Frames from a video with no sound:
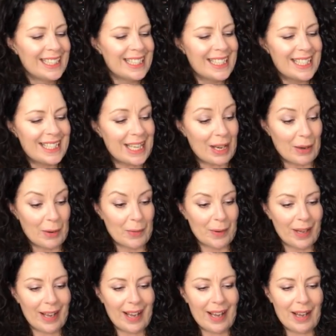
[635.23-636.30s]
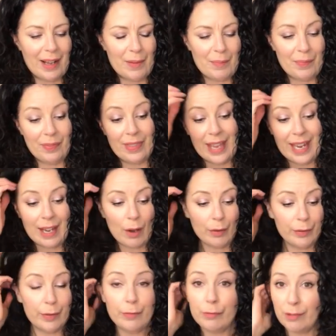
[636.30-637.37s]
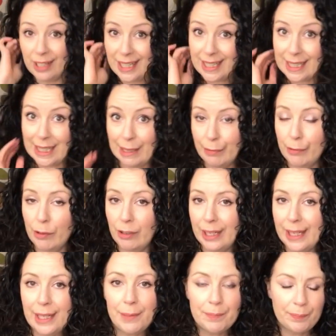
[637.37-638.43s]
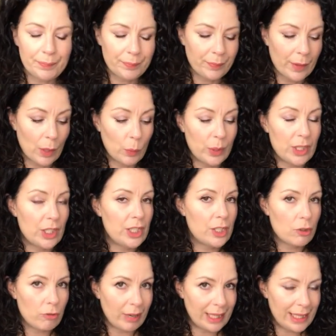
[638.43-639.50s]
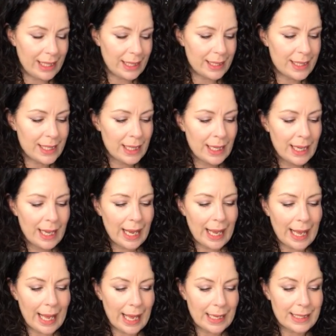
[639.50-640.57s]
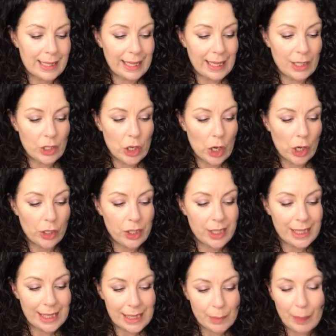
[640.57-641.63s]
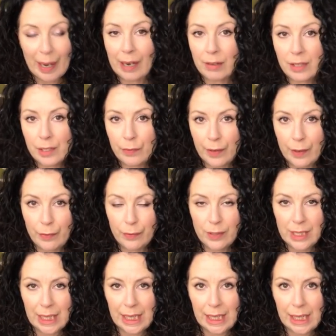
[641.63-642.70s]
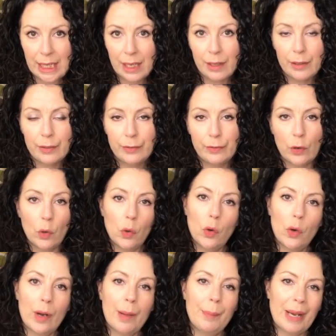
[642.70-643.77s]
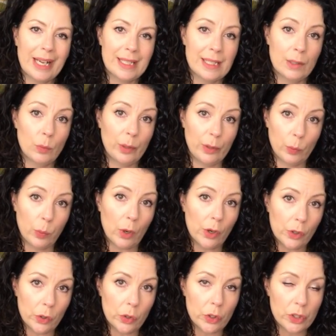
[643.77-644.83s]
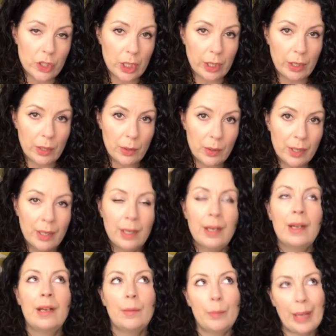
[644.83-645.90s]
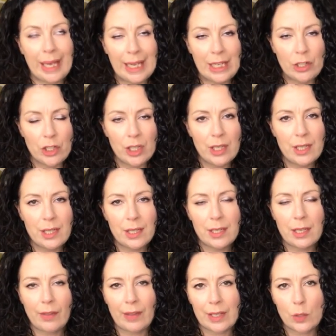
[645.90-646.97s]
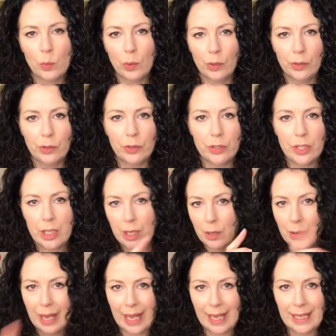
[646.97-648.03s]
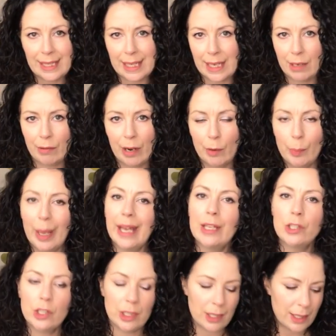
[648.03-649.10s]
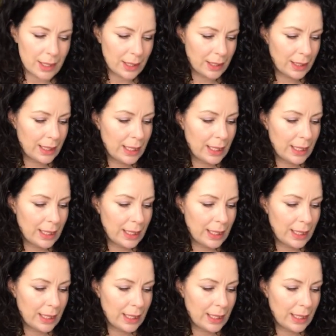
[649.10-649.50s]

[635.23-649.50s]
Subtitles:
So they offer free delivery, which is great. And they charge £6.50 for a pattern with one or two pages, so that's one or two A0 pages,